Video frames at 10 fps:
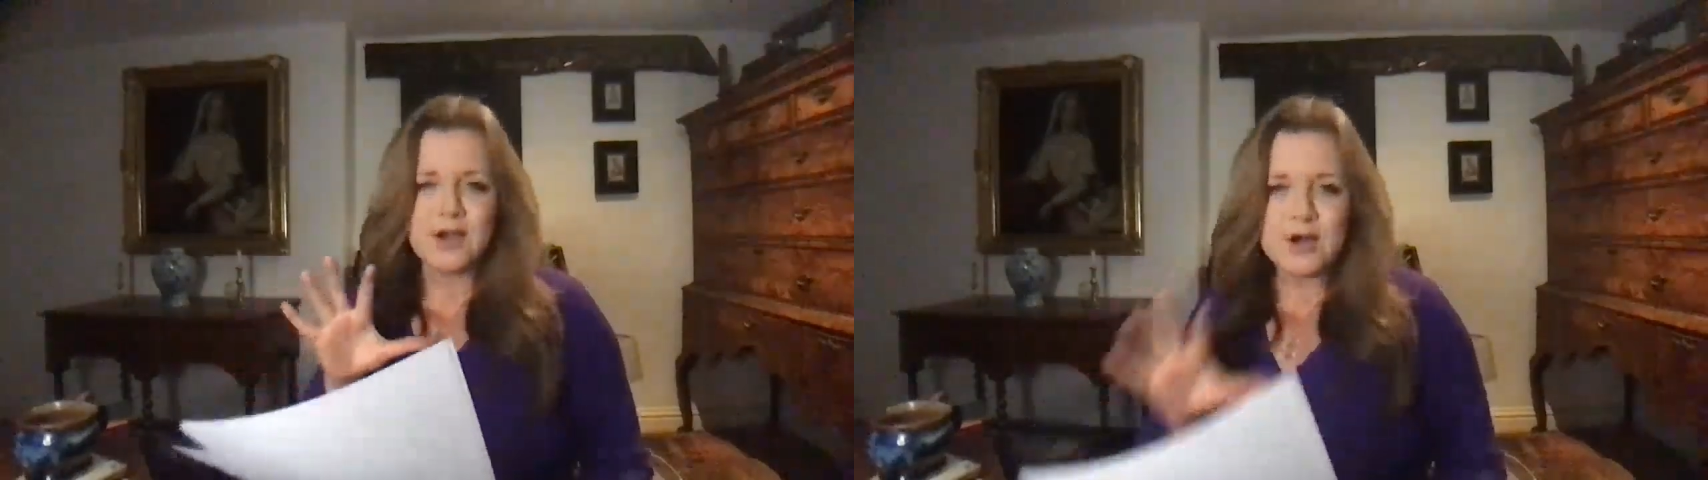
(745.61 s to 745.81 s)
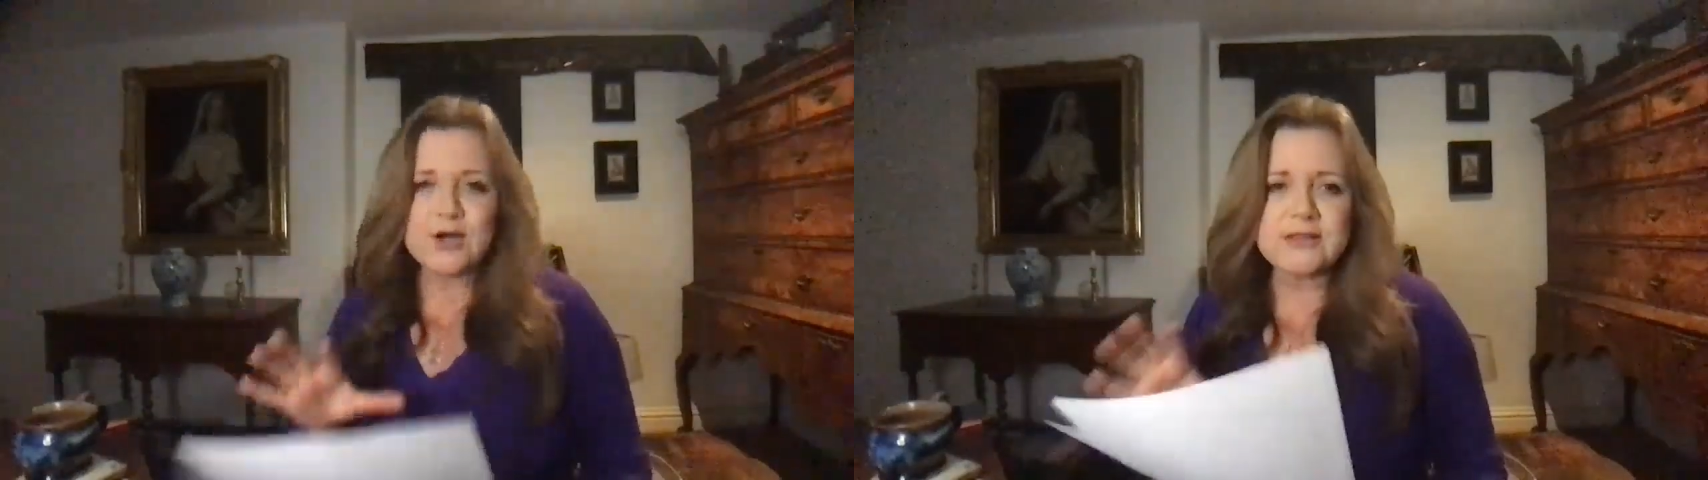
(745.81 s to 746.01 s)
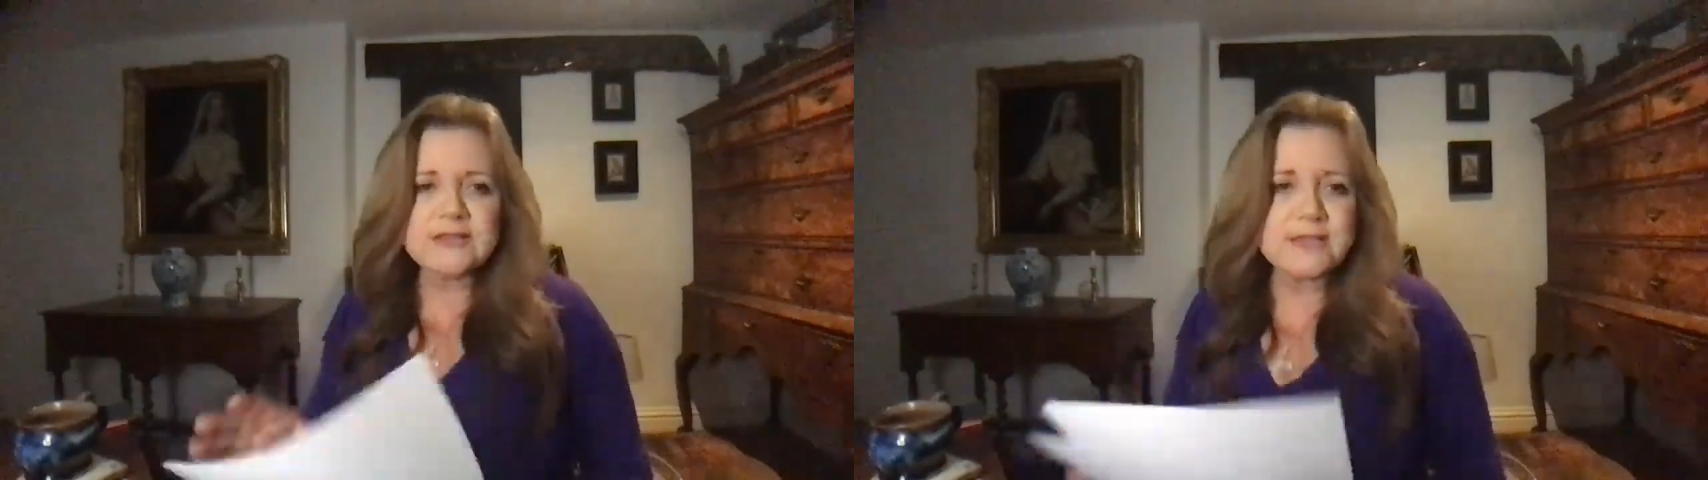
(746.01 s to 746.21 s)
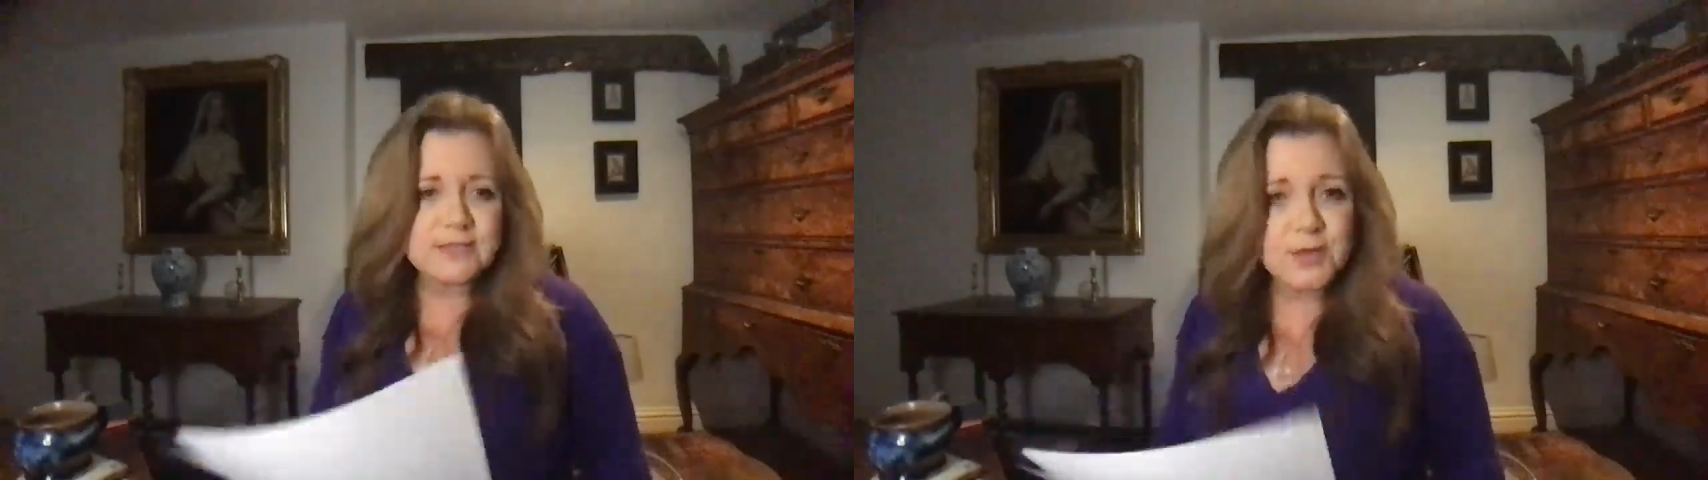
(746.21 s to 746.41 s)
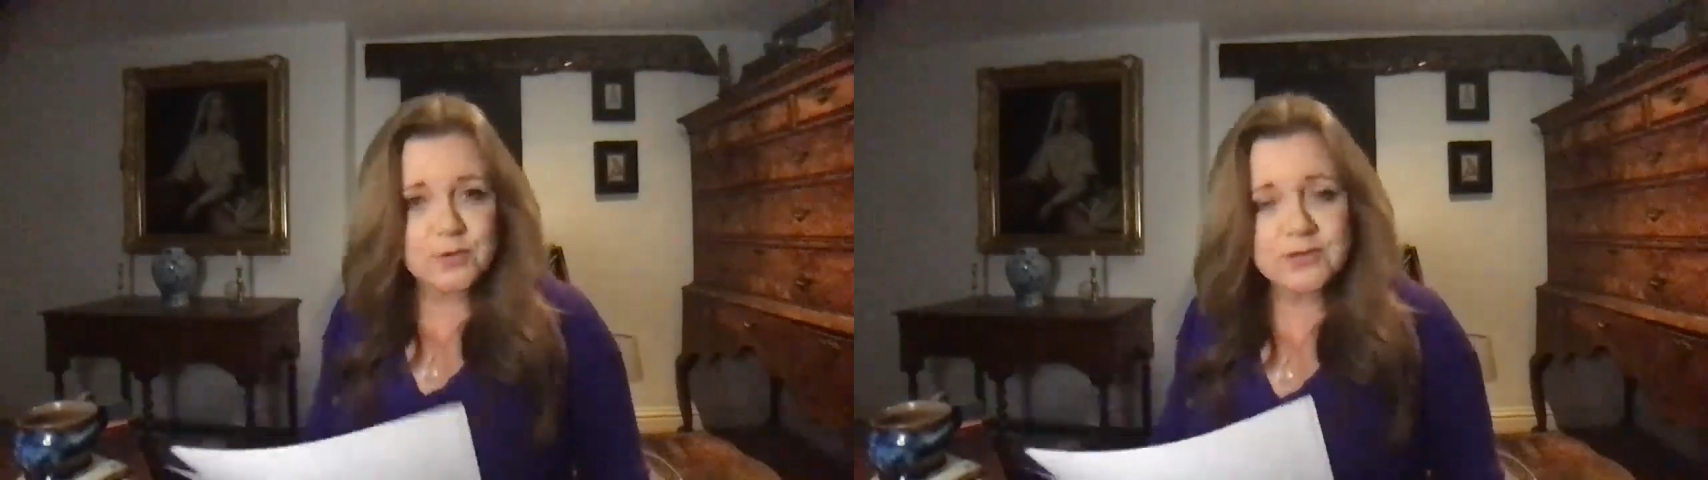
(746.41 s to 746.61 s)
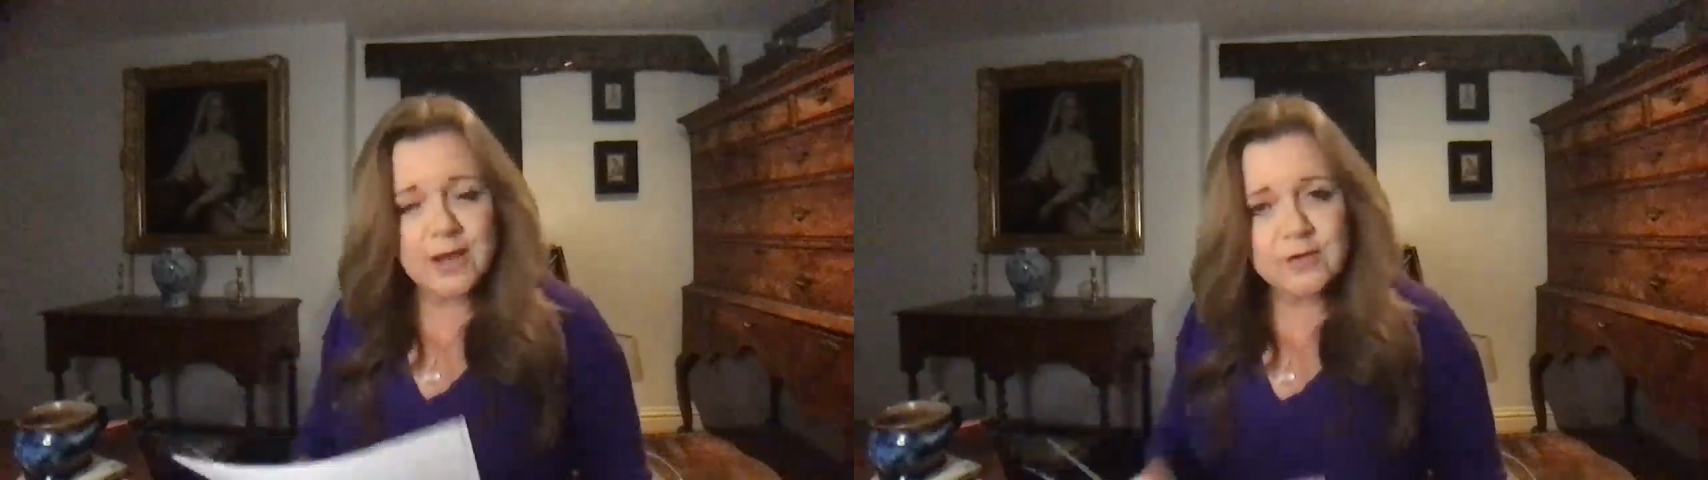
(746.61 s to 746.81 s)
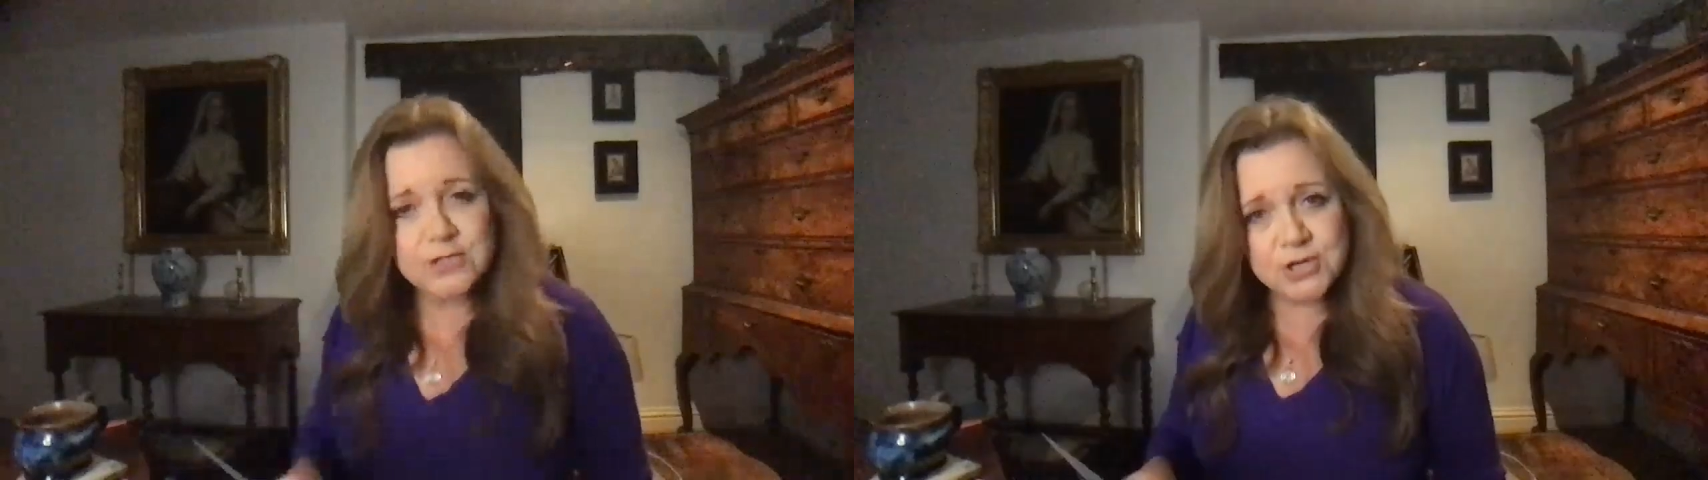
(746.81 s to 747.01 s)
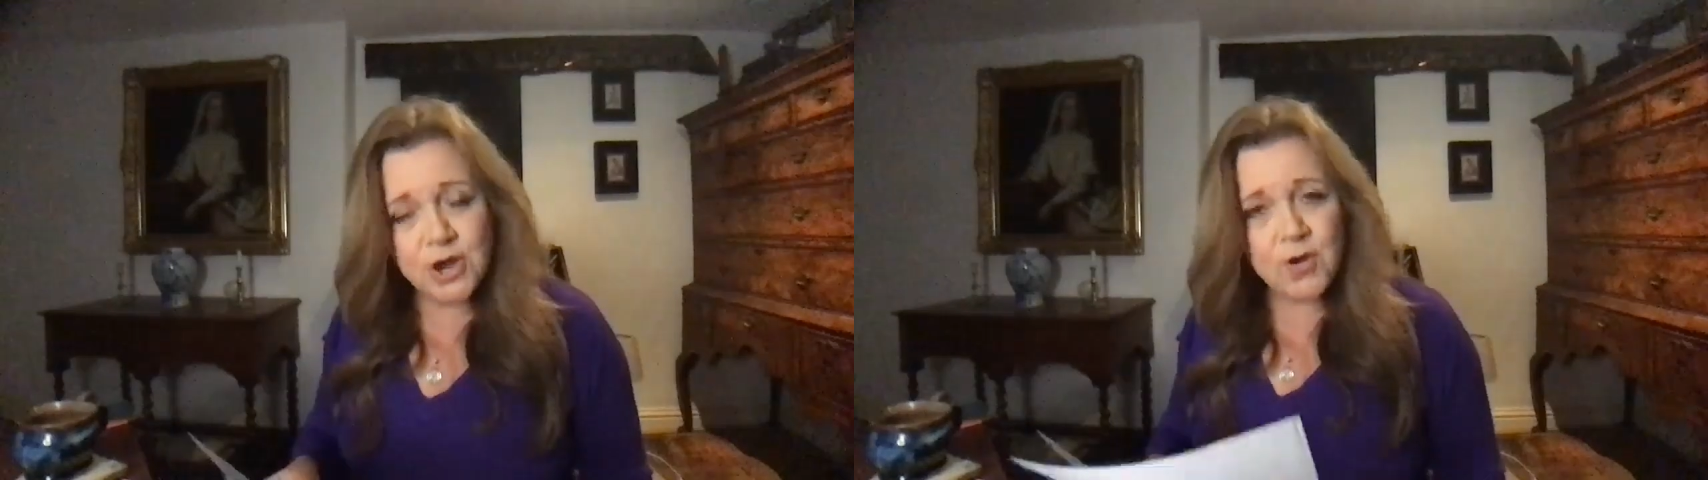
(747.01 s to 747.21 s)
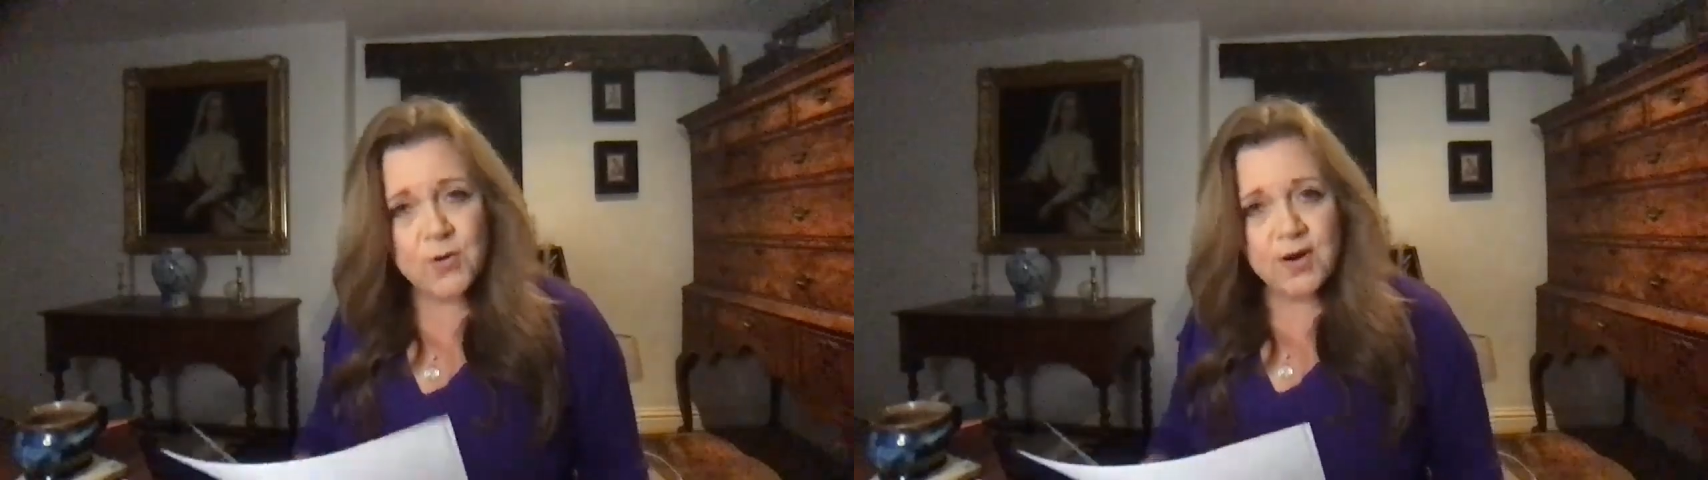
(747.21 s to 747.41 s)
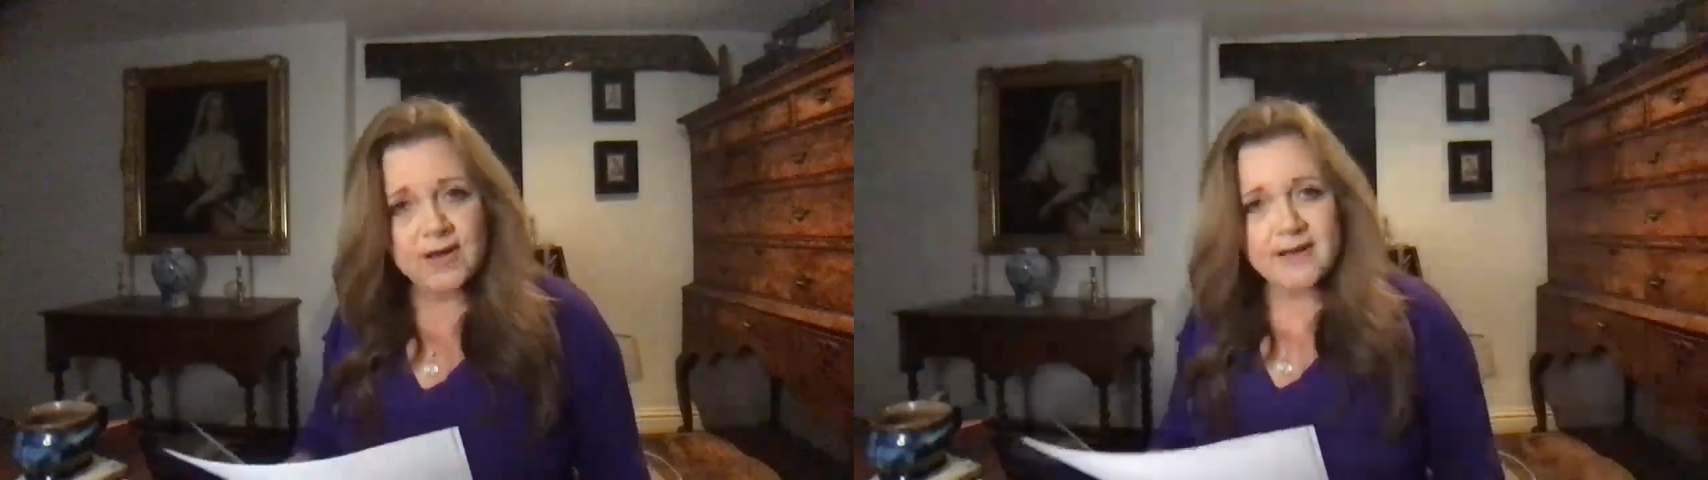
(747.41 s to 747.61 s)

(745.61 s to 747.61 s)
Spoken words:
Earth is a sold out show.